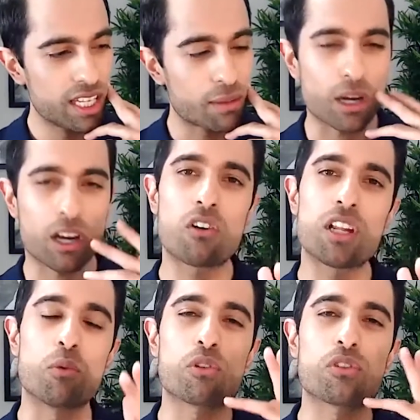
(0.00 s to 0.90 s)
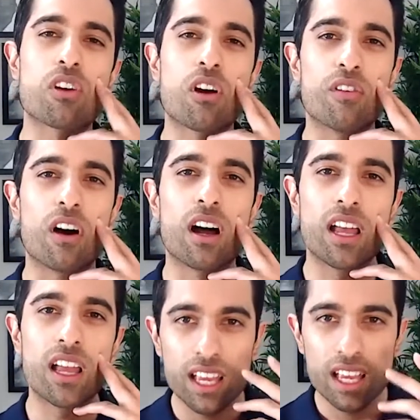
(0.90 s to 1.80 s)
My colleague walks over
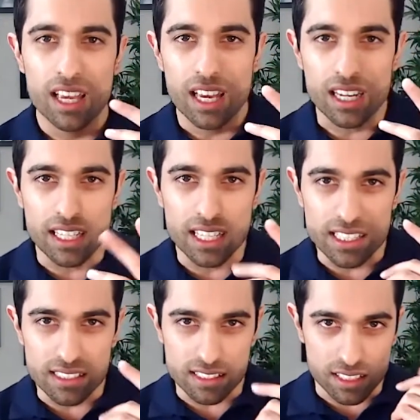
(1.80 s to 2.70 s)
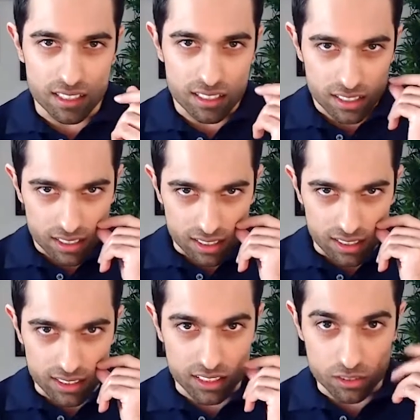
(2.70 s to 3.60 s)
and he leans in and he
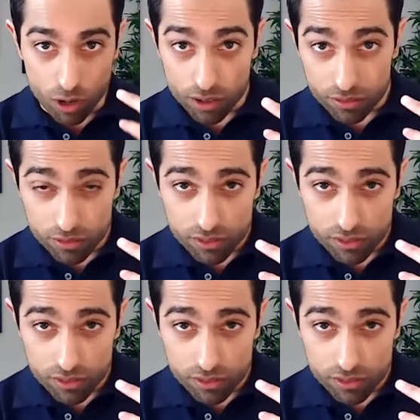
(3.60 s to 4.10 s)
says, Rav,